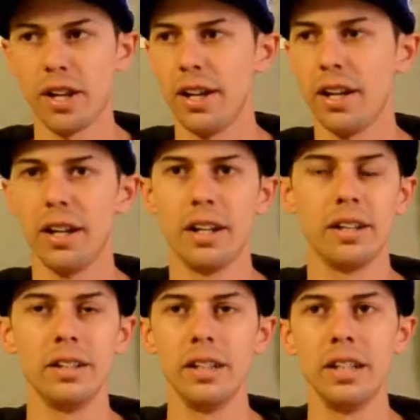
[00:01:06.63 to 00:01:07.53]
Uh,
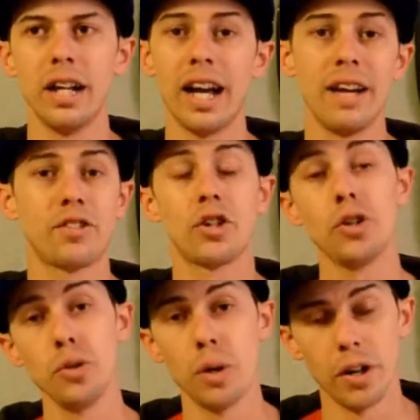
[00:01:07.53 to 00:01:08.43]
I have
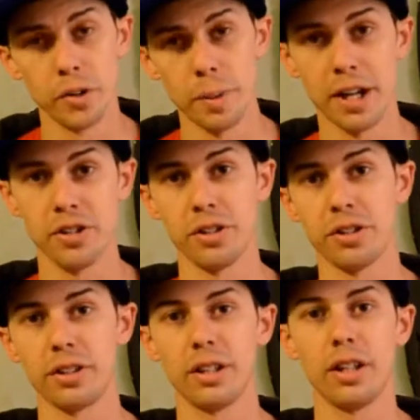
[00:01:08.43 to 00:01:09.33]
two other
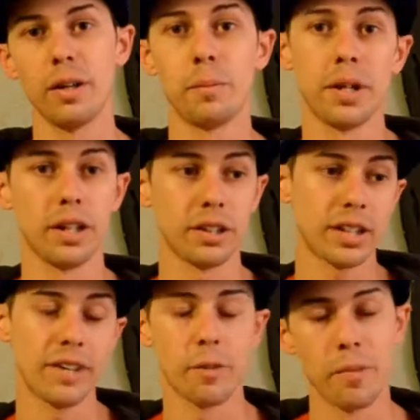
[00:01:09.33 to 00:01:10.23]
pages uh,
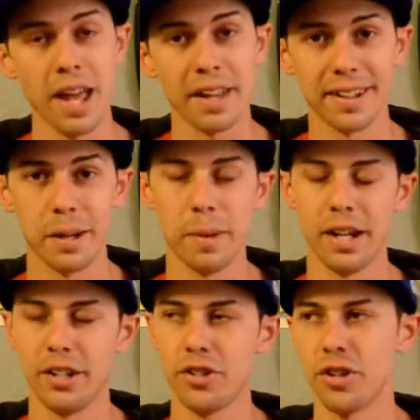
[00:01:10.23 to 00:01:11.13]
aside from that that I
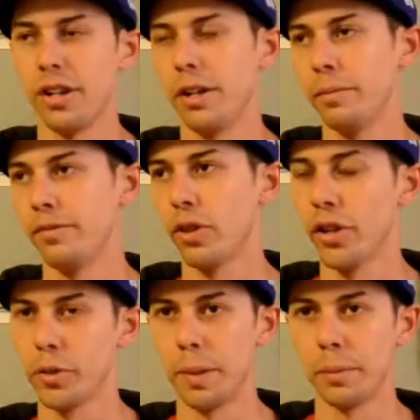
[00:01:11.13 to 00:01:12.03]
manage um, for
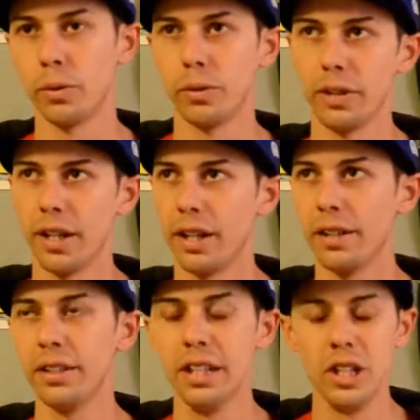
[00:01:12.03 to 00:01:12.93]
other people. Uh,
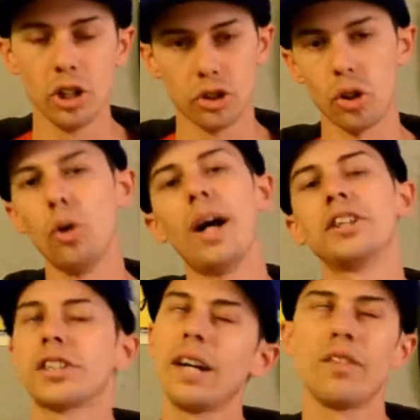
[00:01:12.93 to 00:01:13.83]
so I
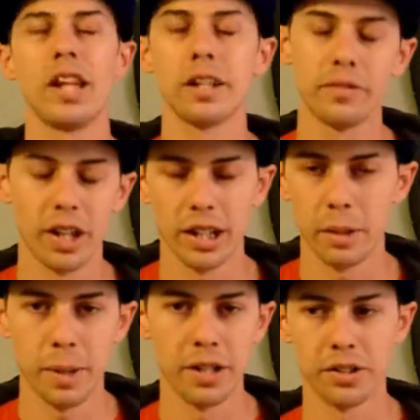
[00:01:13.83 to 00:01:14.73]
just have a lot of a lot
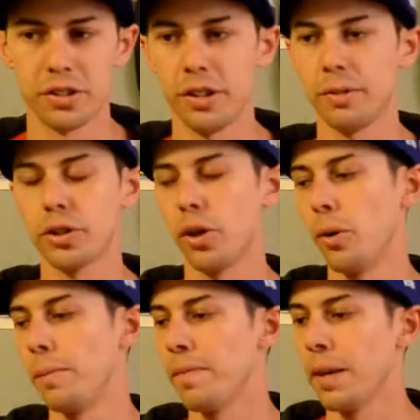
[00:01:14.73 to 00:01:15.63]
of pages there.
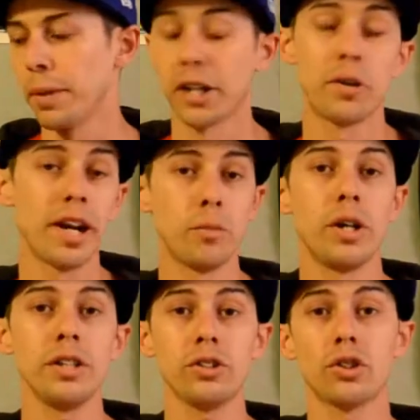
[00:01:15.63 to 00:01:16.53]
So, but I created
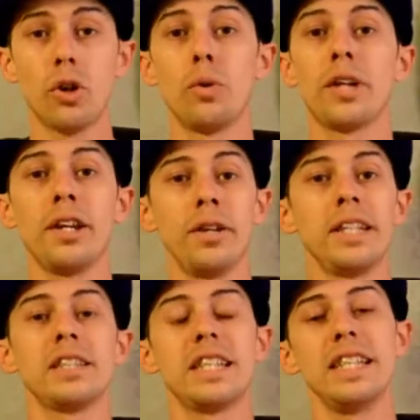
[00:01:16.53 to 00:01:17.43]
one. So here
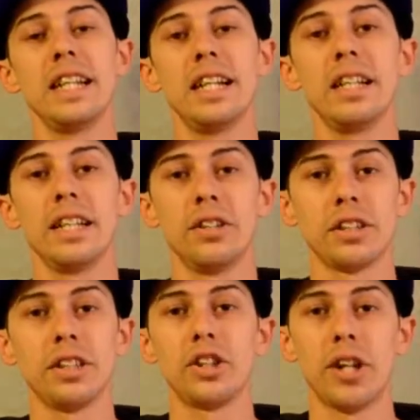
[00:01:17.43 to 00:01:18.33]
is the uh, here's
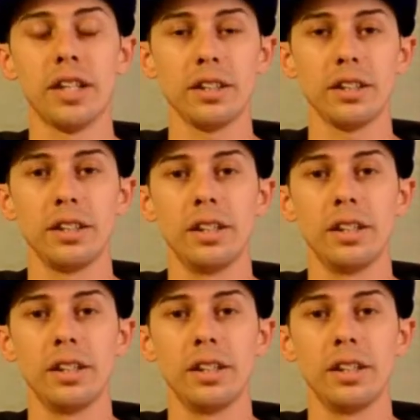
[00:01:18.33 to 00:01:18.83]
the address.